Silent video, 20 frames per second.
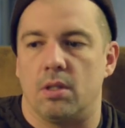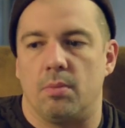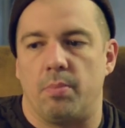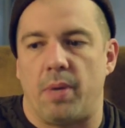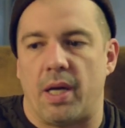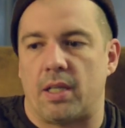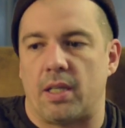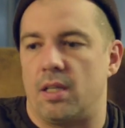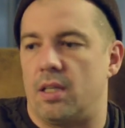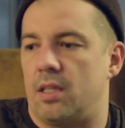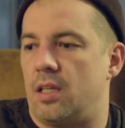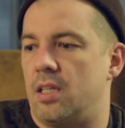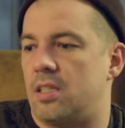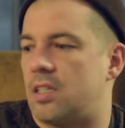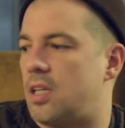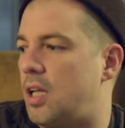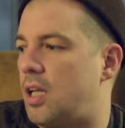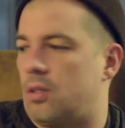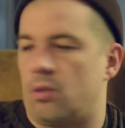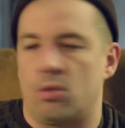Back in the days,
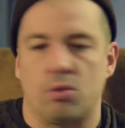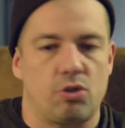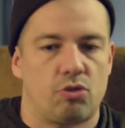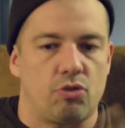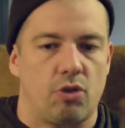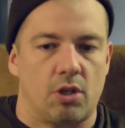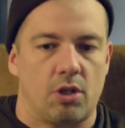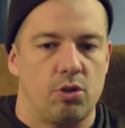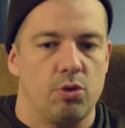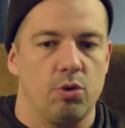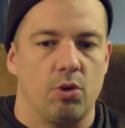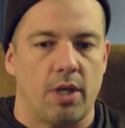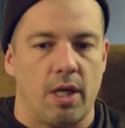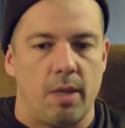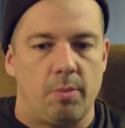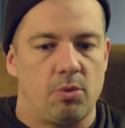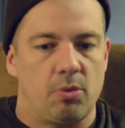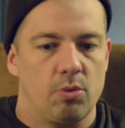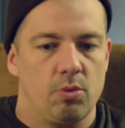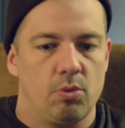you had those trucks who
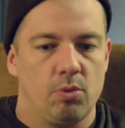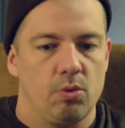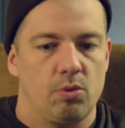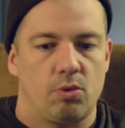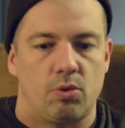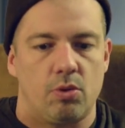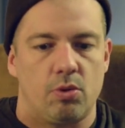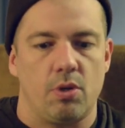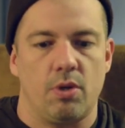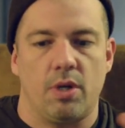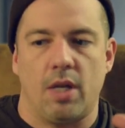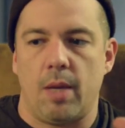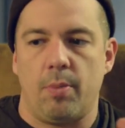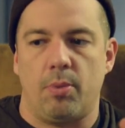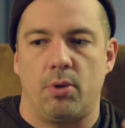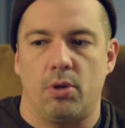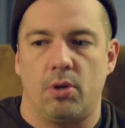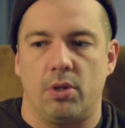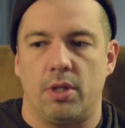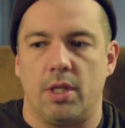came to your
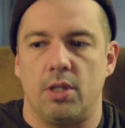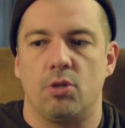neighborhood,